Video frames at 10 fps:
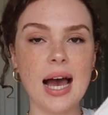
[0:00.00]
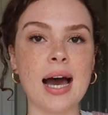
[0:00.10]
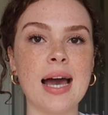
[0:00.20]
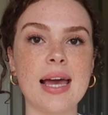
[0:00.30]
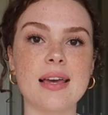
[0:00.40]

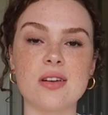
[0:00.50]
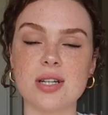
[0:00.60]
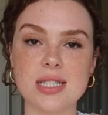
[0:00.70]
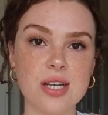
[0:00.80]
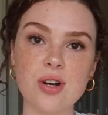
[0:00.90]
I
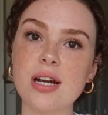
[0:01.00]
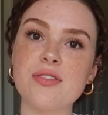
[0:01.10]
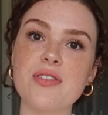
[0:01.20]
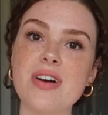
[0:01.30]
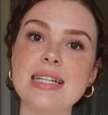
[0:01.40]
cannot take credit
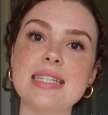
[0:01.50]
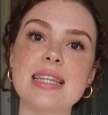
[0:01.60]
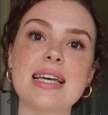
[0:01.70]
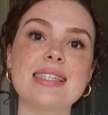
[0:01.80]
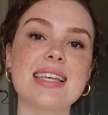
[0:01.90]
for finding
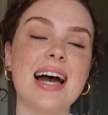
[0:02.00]
this.